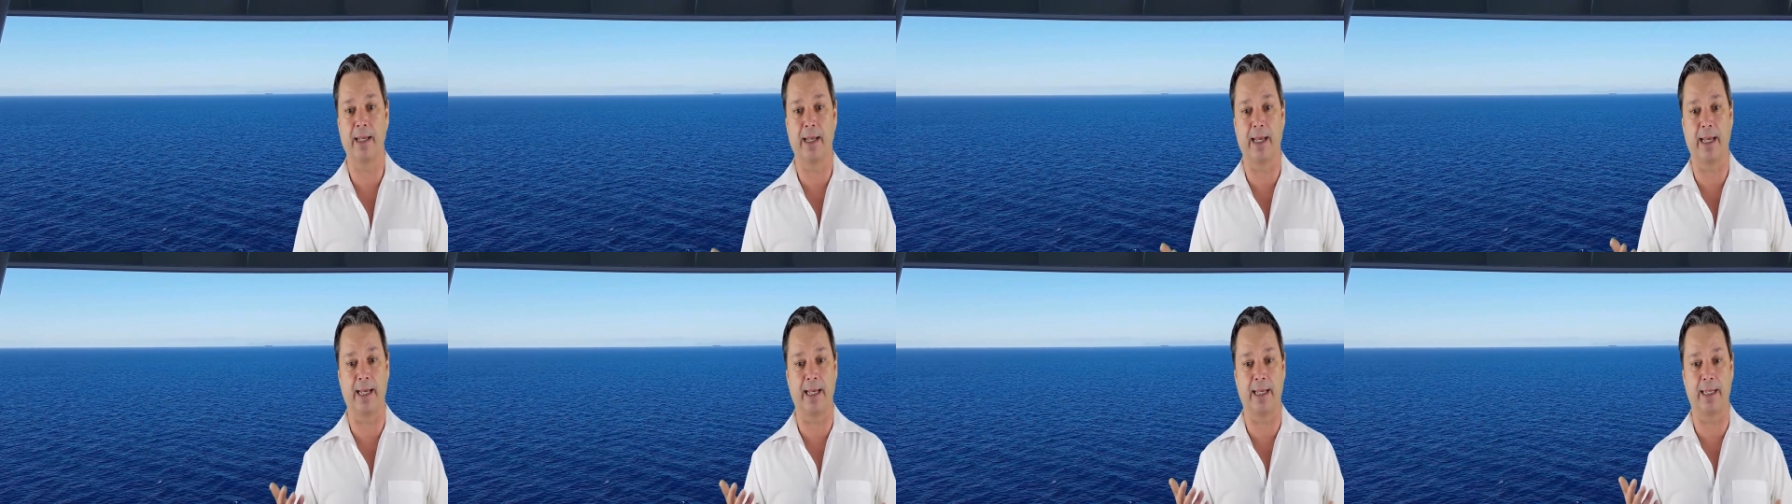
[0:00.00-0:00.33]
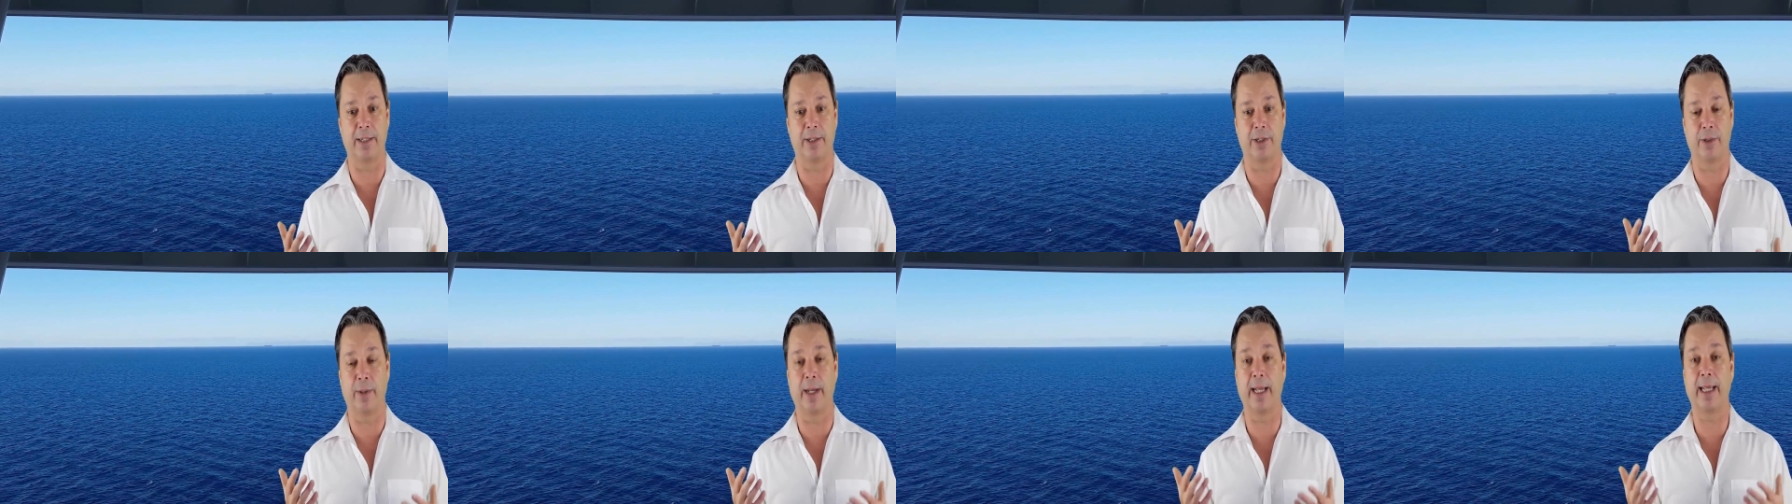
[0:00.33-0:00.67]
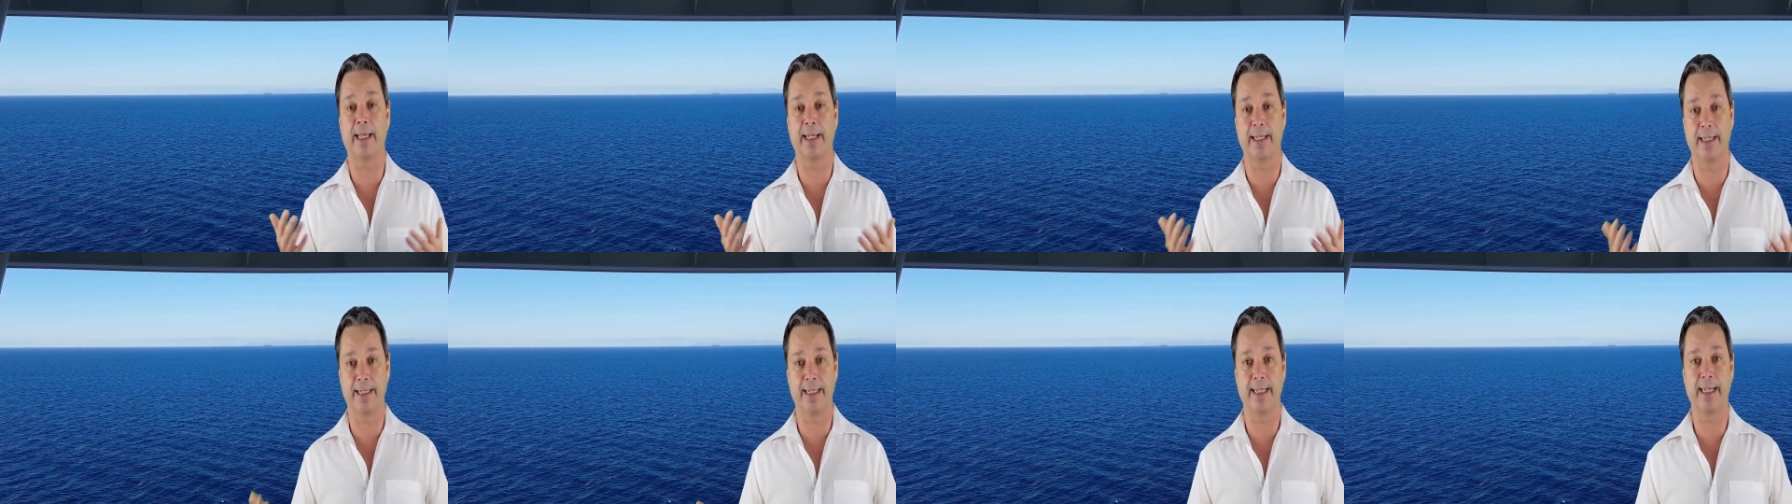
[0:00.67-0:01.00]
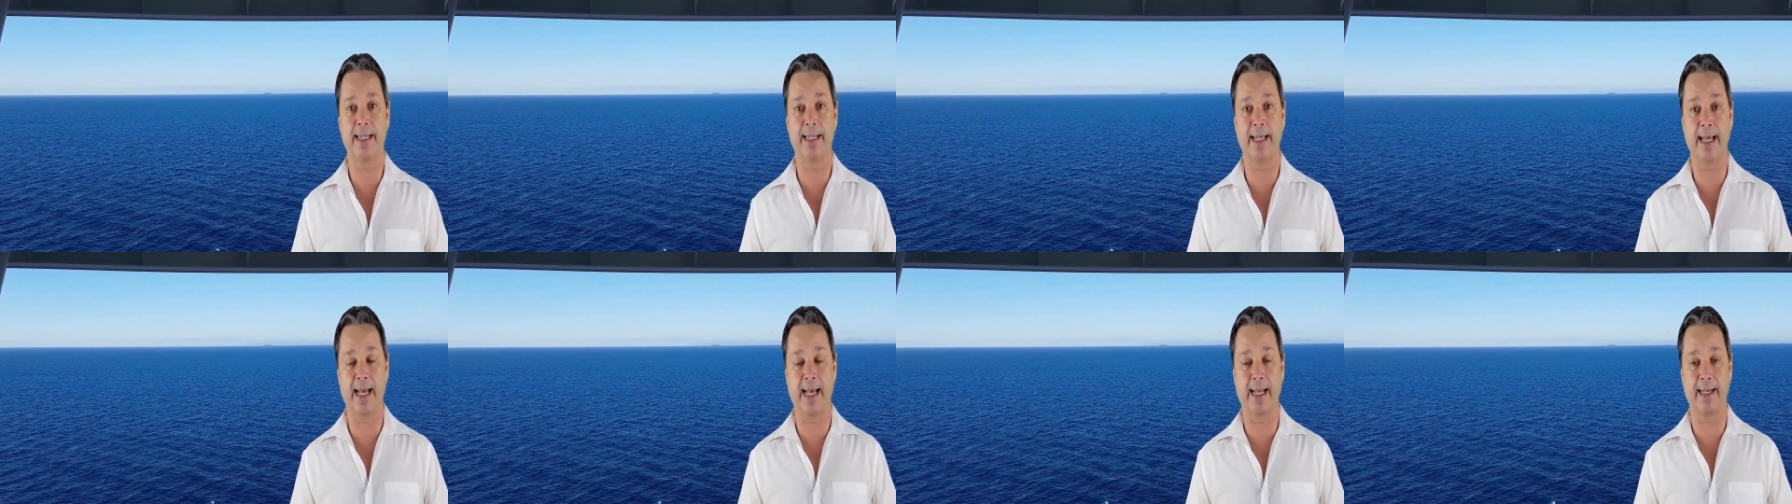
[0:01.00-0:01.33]
And so I can see
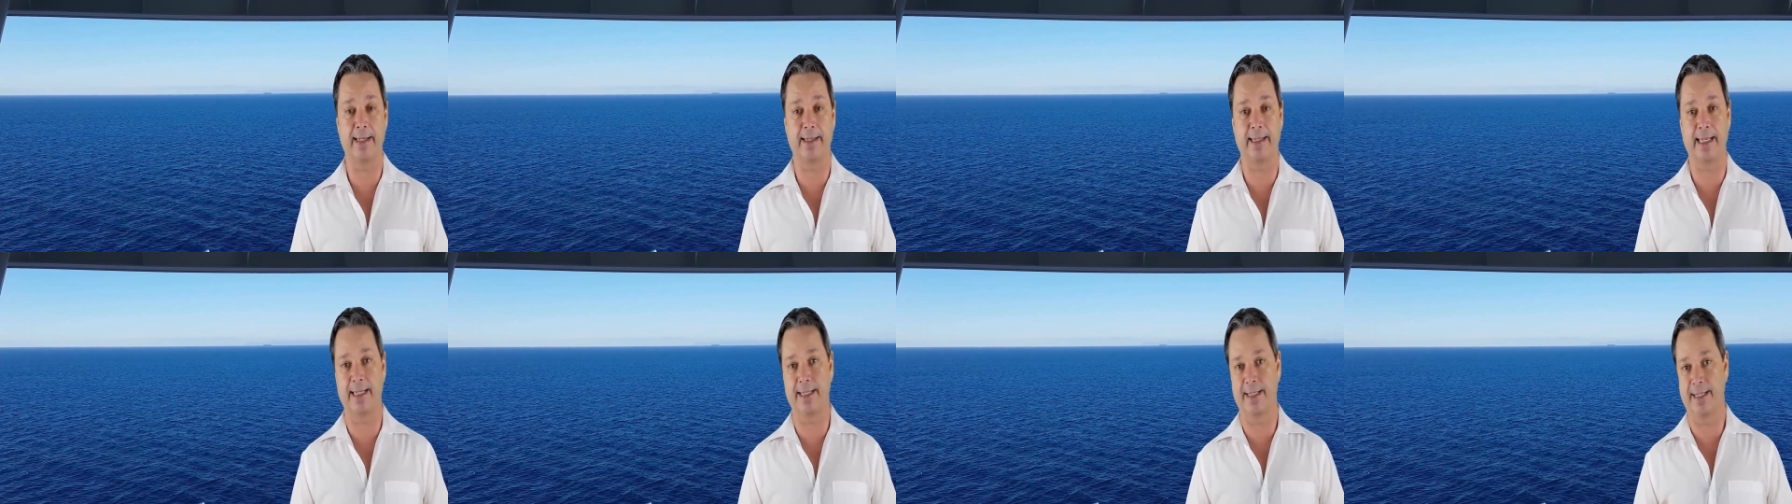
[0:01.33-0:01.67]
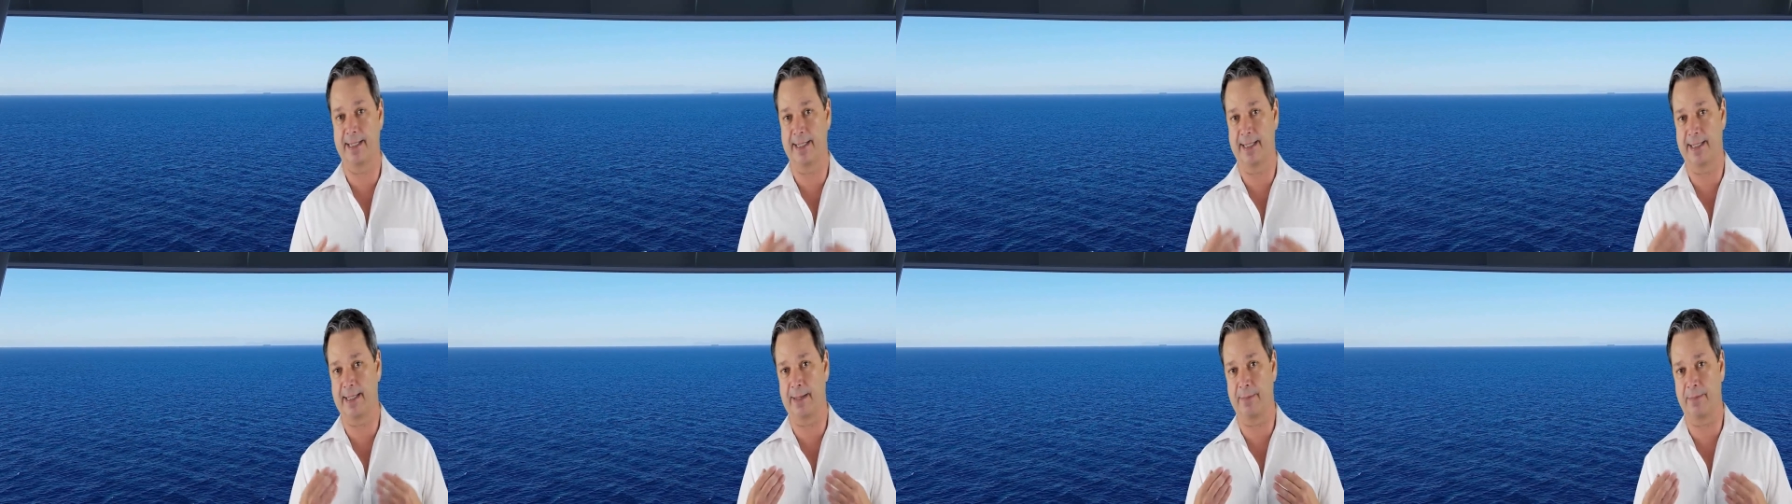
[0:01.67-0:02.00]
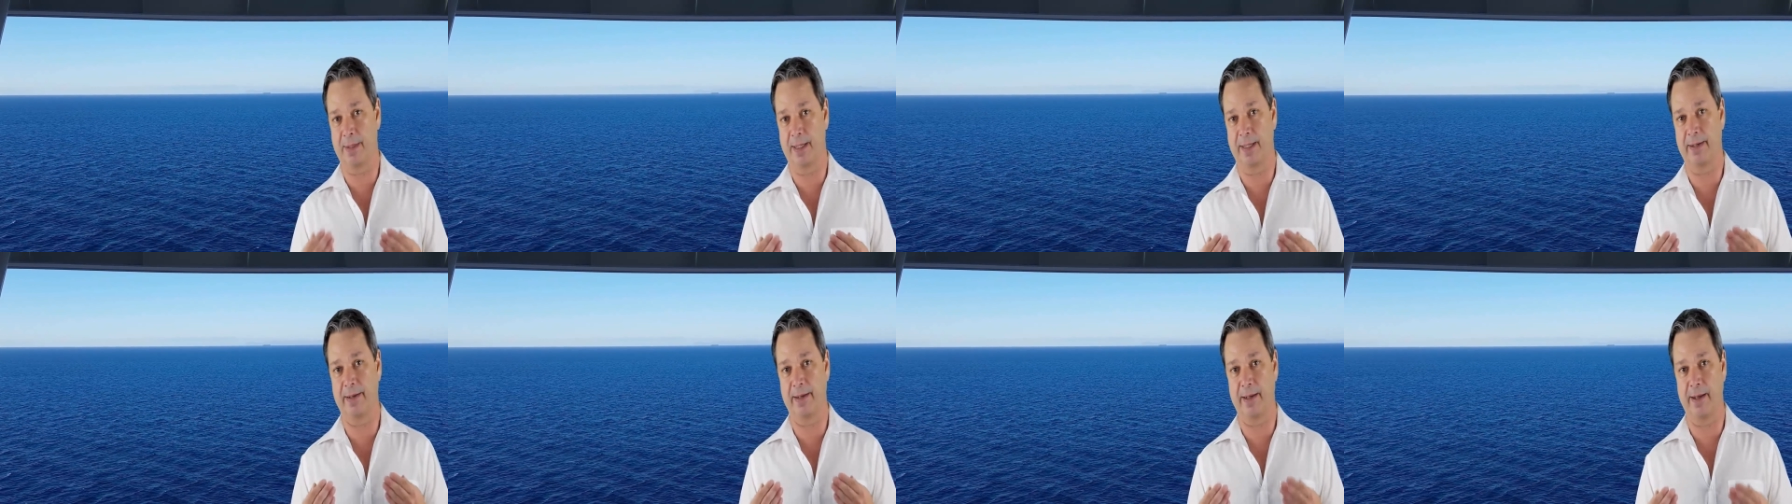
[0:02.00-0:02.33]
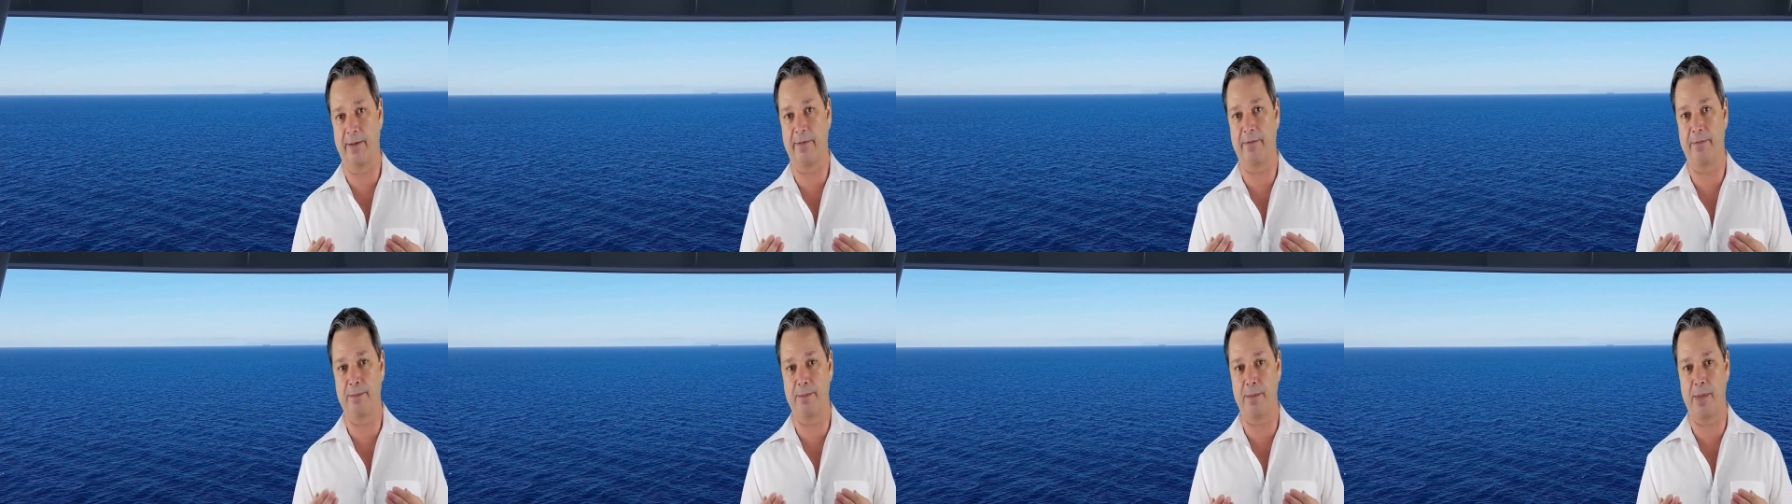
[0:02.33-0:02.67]
that. That's just something
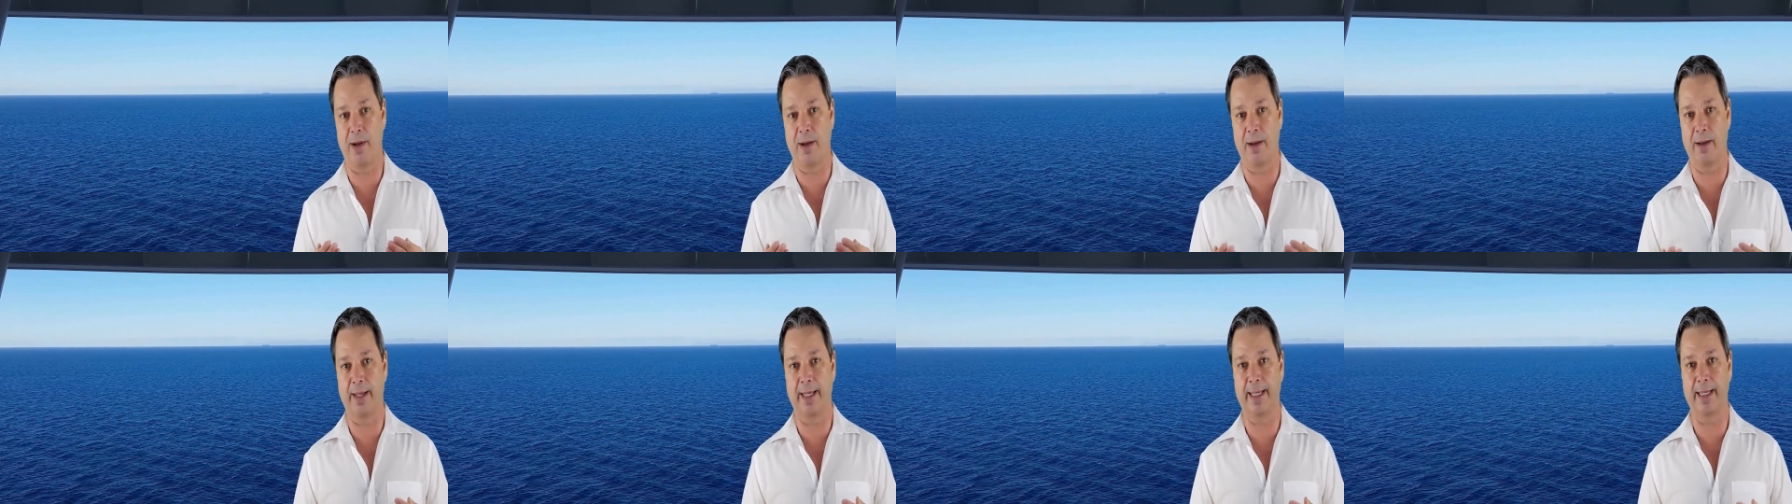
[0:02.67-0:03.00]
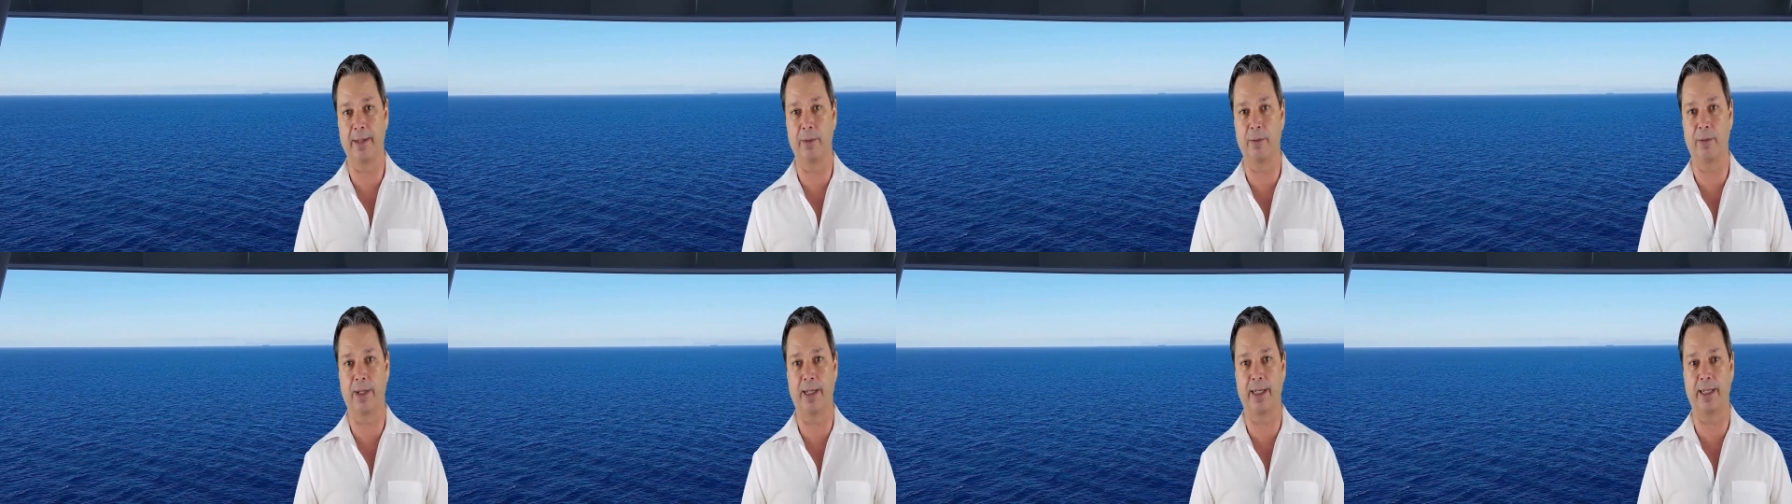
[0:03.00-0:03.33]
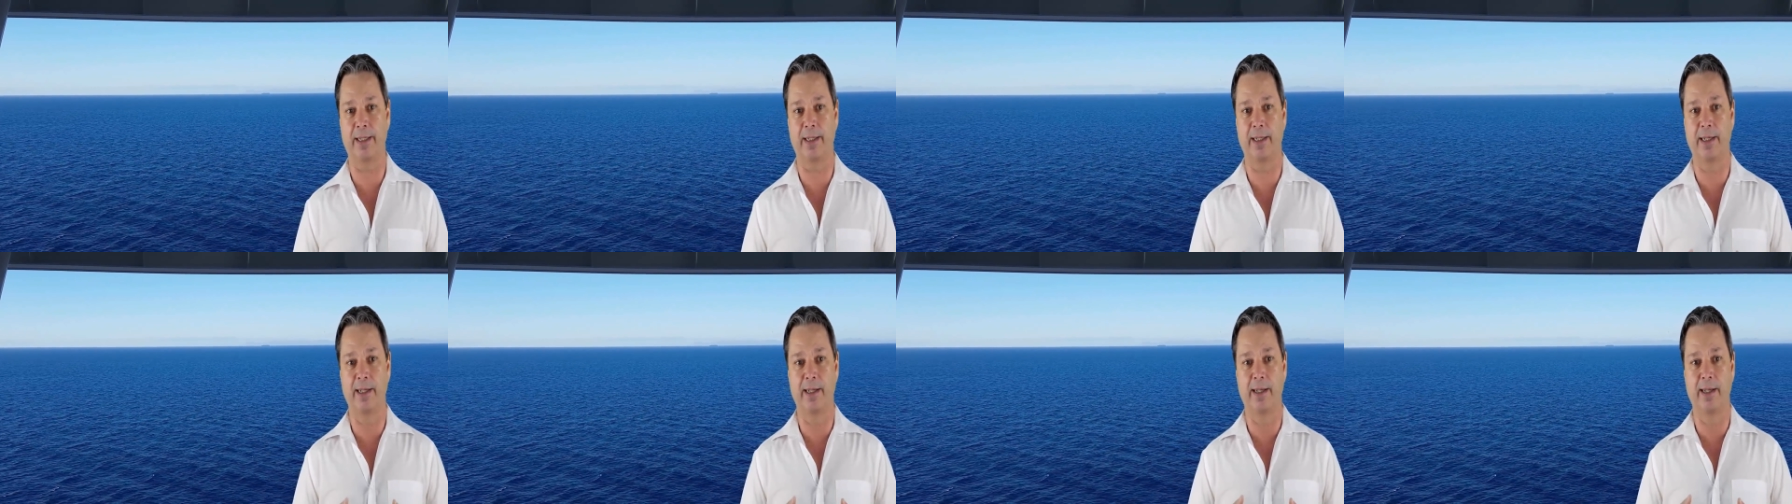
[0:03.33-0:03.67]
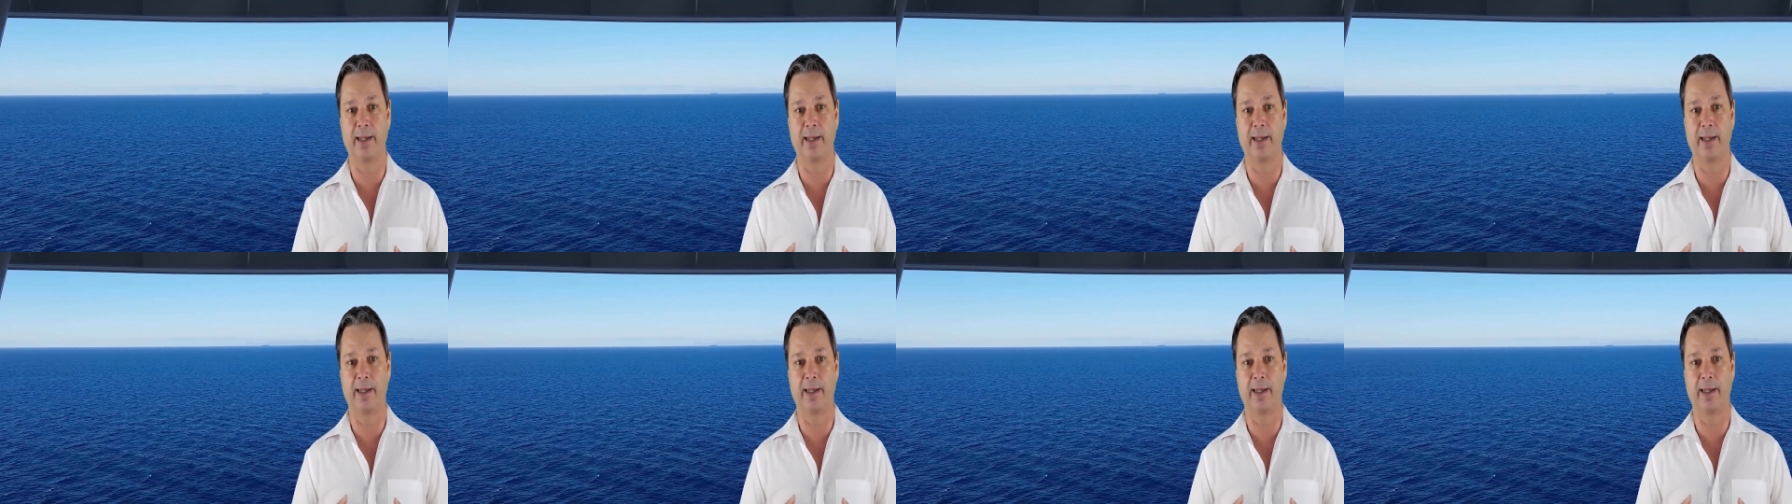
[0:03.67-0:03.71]
of mine when